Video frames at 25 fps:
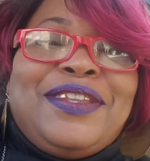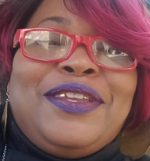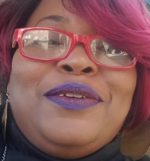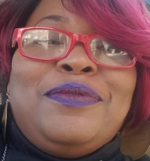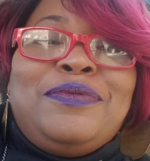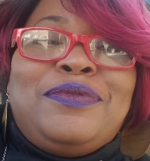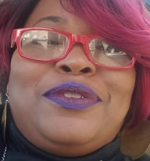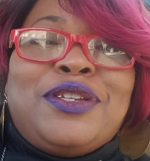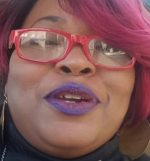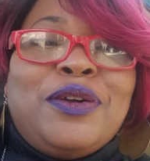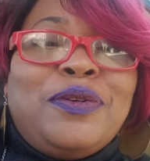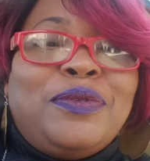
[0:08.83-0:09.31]

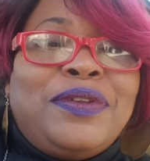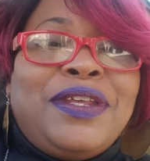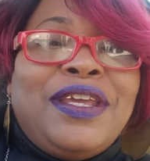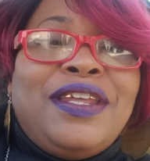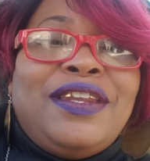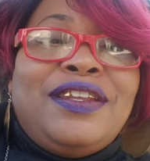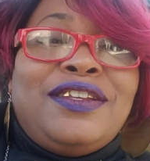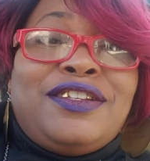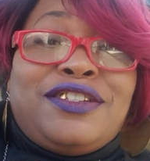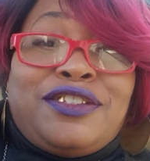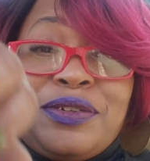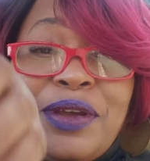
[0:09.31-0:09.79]
You tuned
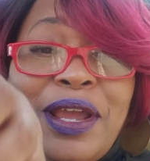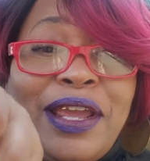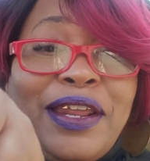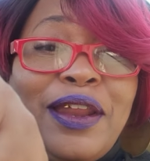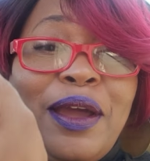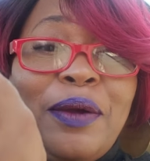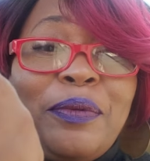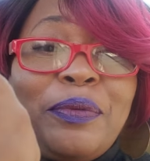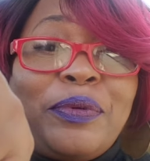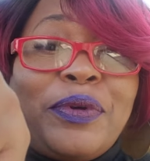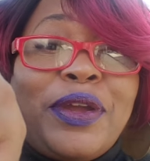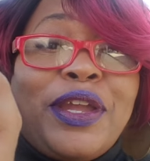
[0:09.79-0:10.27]
in to Straight
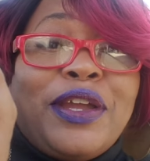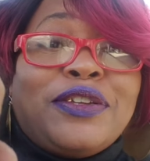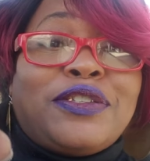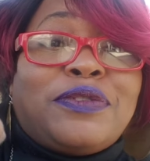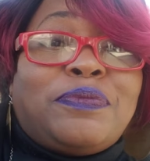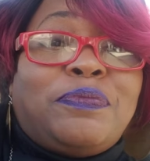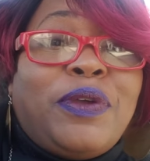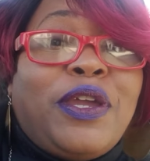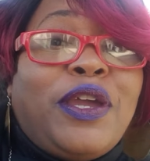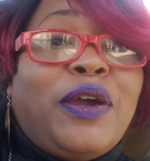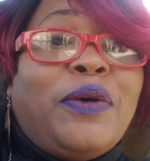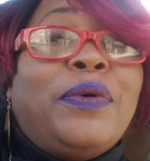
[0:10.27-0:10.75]
Up Real
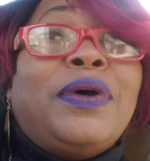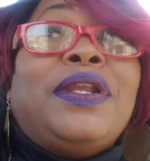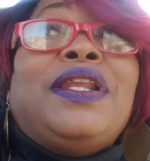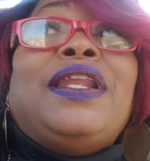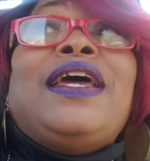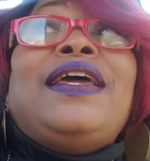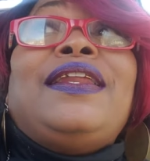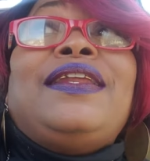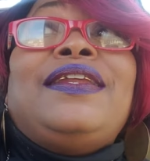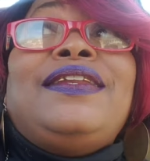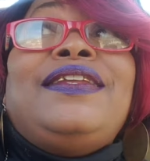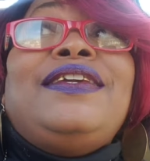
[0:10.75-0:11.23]
Spirit with
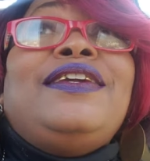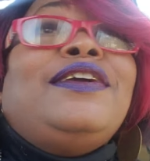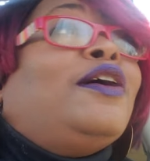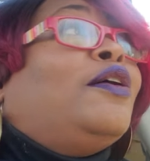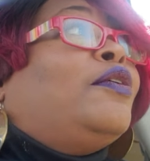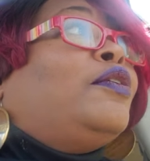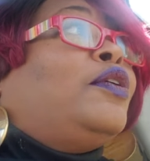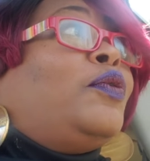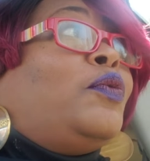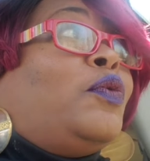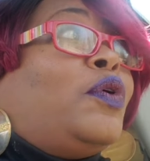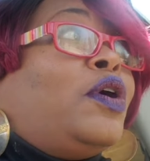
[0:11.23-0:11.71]
Lady D
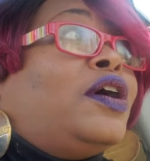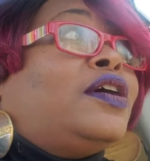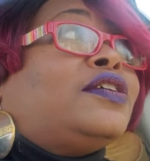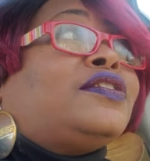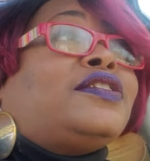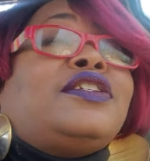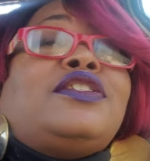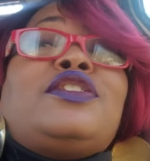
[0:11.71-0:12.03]
on the ones